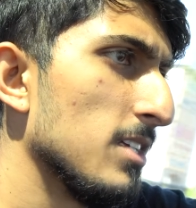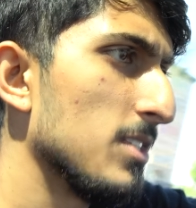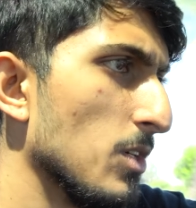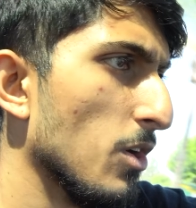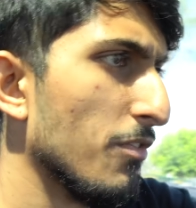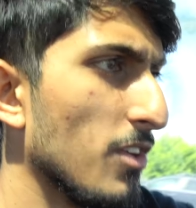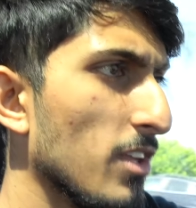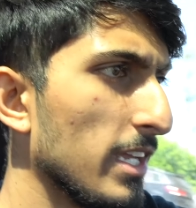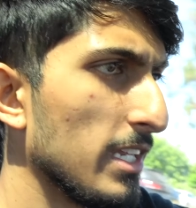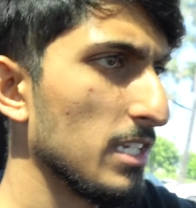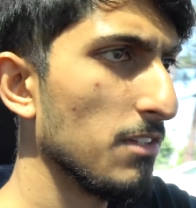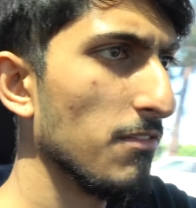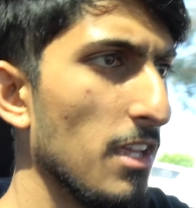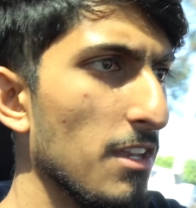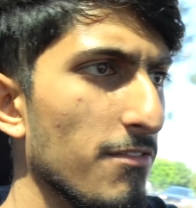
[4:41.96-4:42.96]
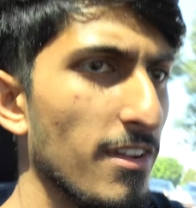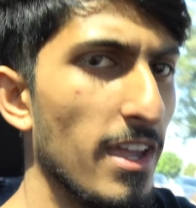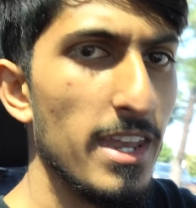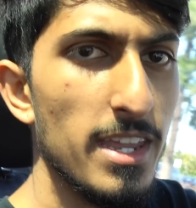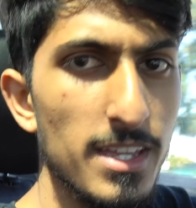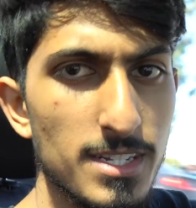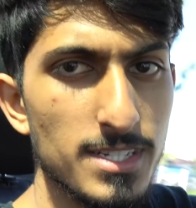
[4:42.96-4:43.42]
So if you're in
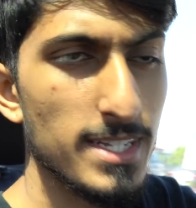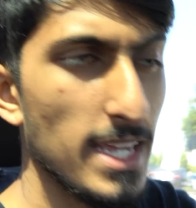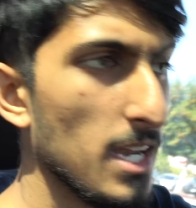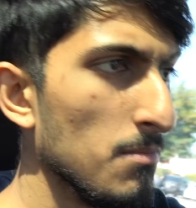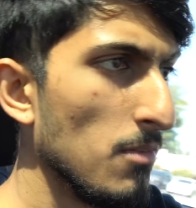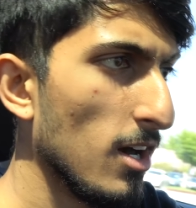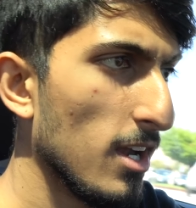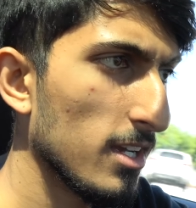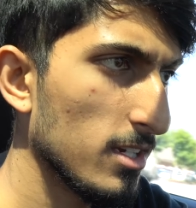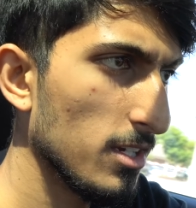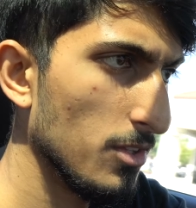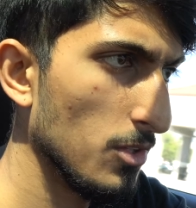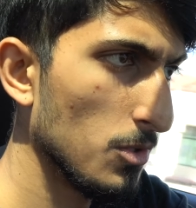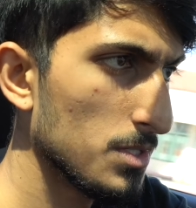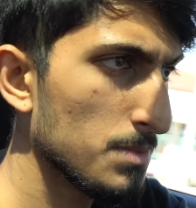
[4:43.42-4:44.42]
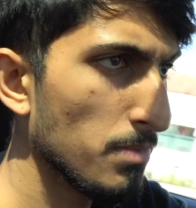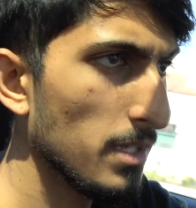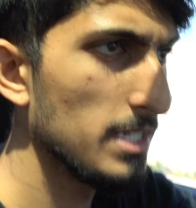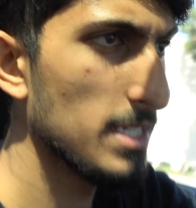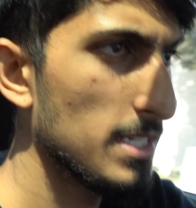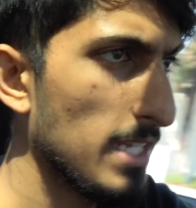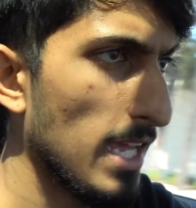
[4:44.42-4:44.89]
Venice, Santa Monica, those
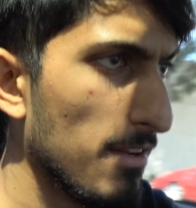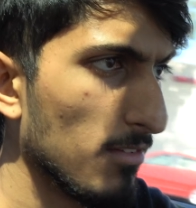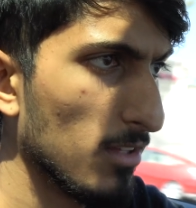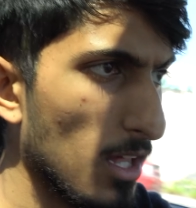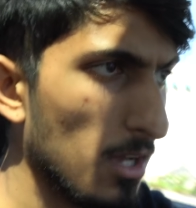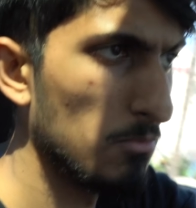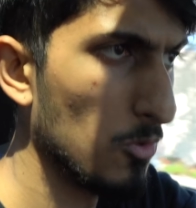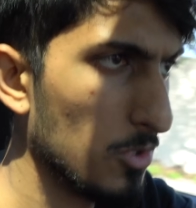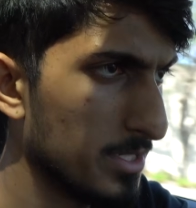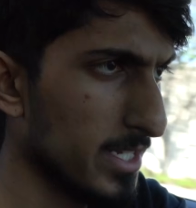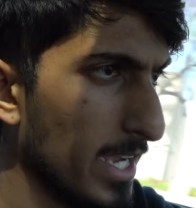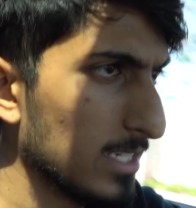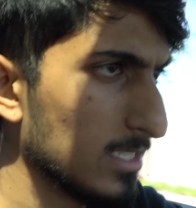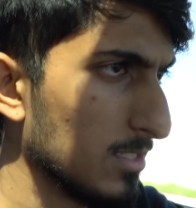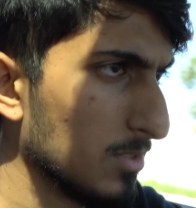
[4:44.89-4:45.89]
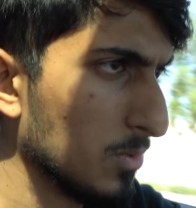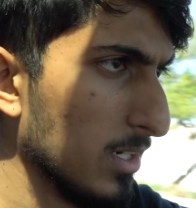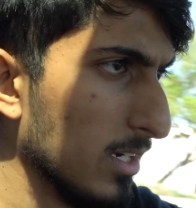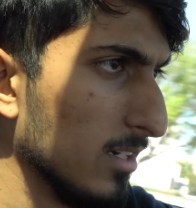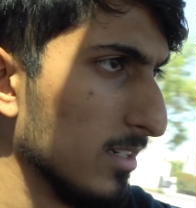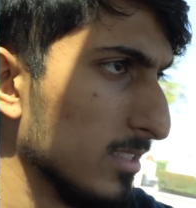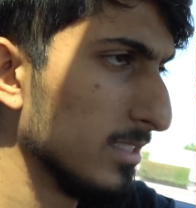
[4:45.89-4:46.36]
places have a lot more tax as
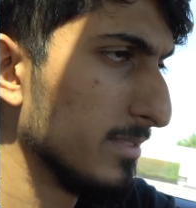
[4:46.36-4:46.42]
well.